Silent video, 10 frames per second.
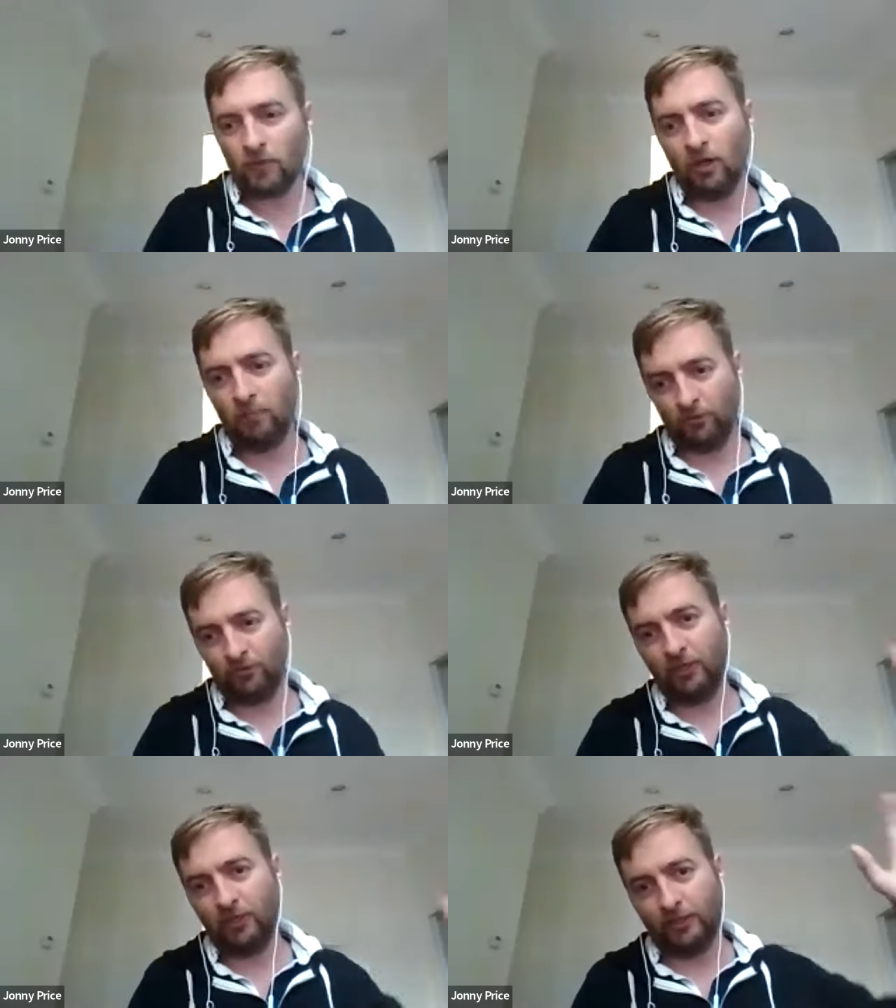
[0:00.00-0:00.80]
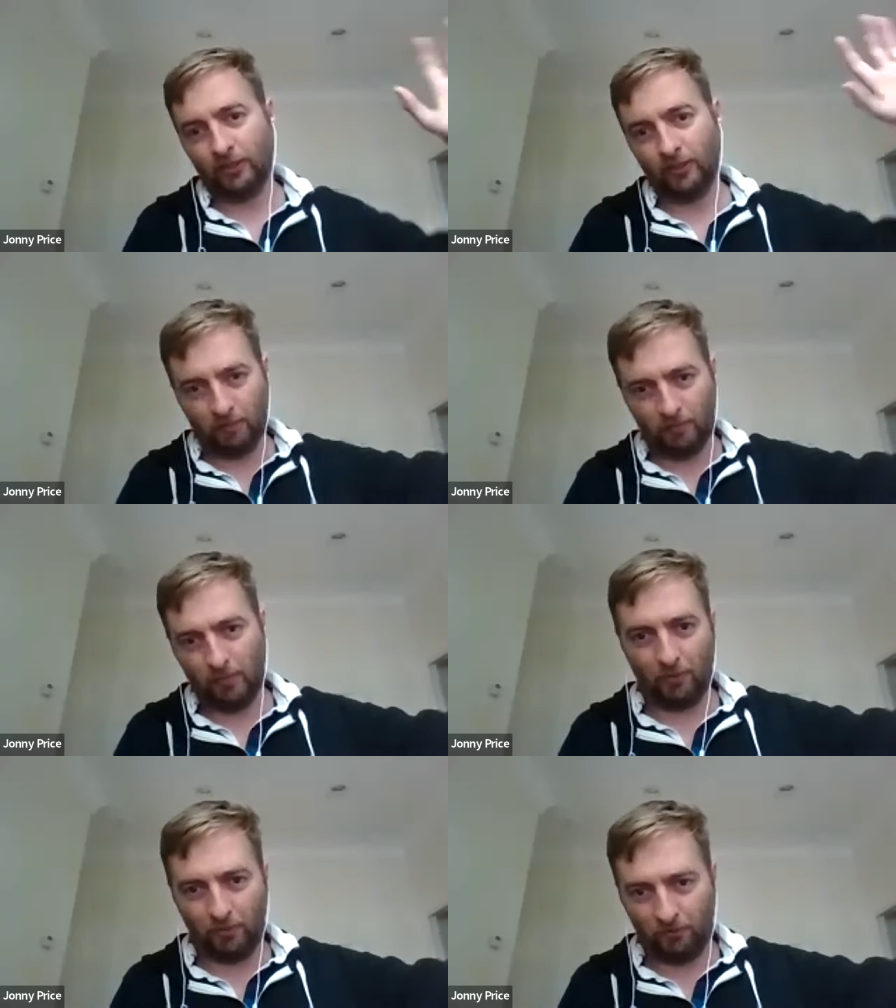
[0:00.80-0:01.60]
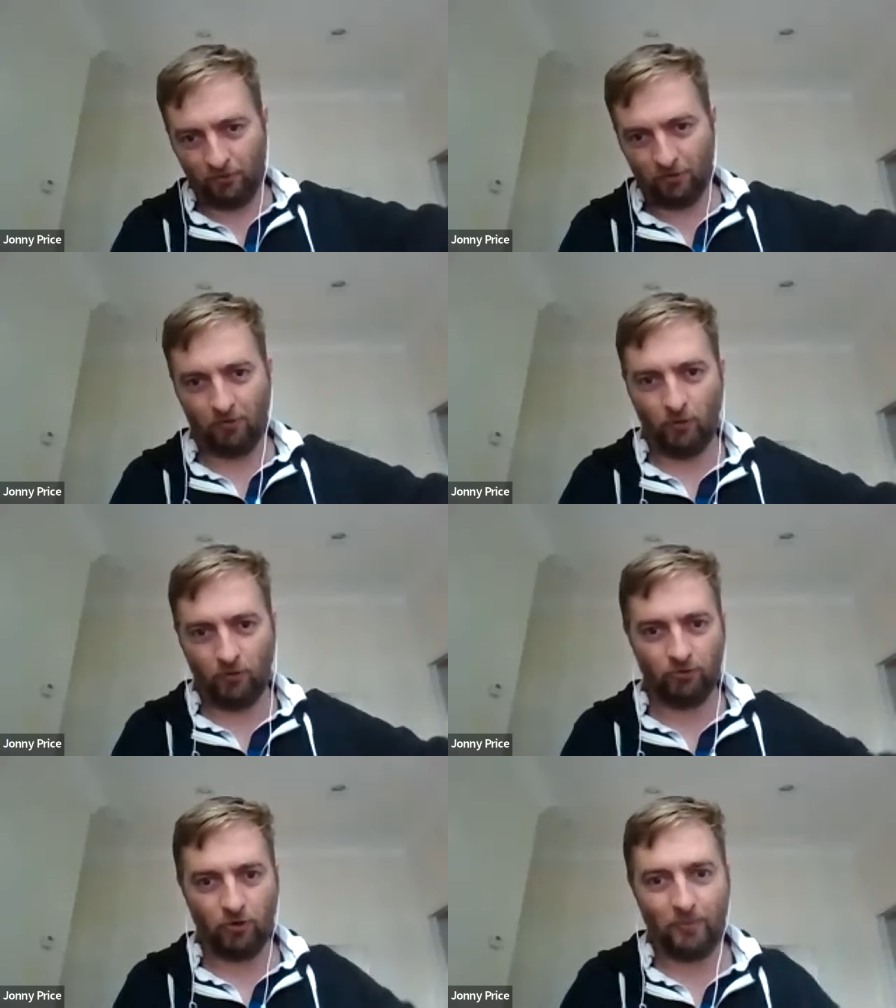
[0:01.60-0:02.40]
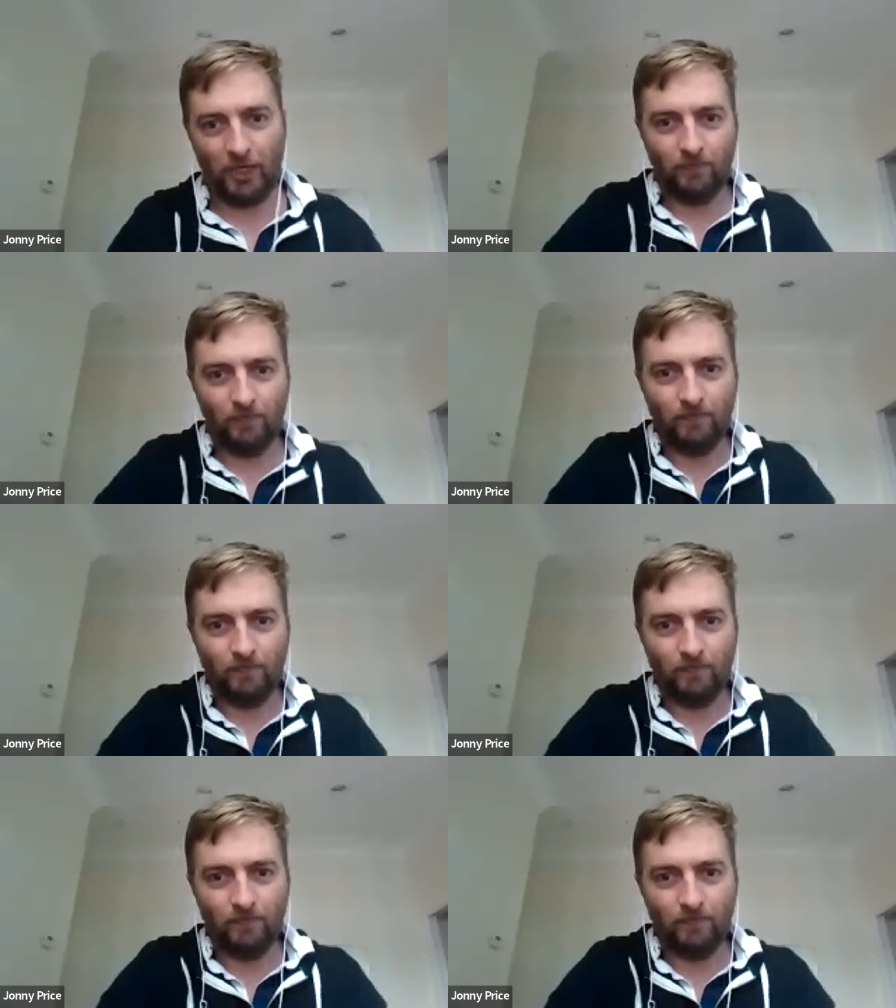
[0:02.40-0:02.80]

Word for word: um, but certainly a lot of the people that petition will drop out.